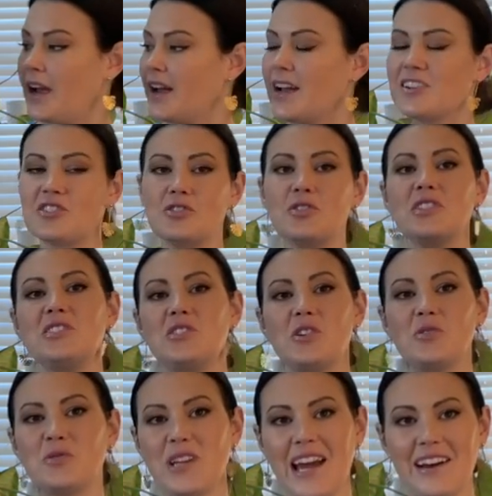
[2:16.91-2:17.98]
I actually
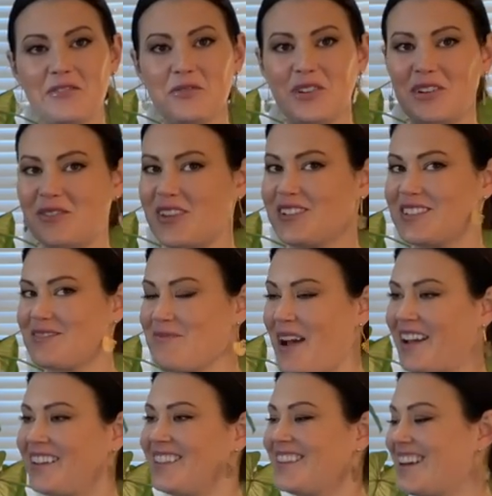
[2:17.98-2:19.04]
don't have one of those in
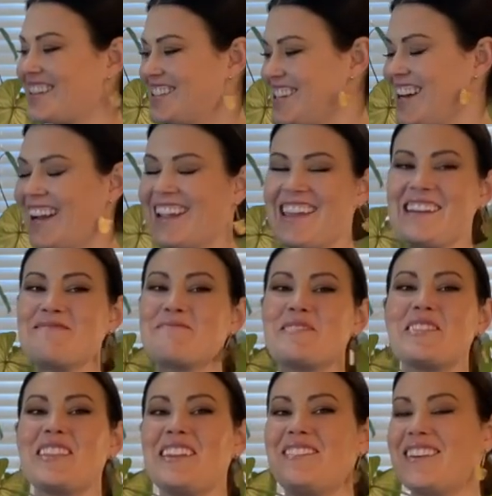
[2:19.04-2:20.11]
my collection. I can't
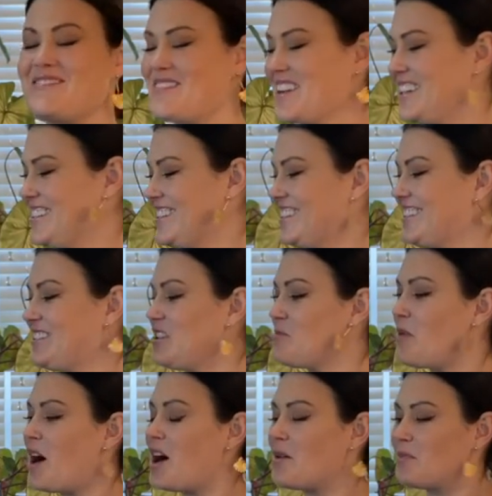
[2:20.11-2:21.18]
believe it because it's
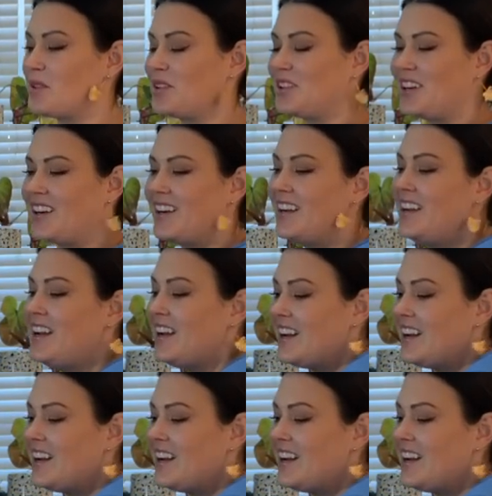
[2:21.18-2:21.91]
so popular.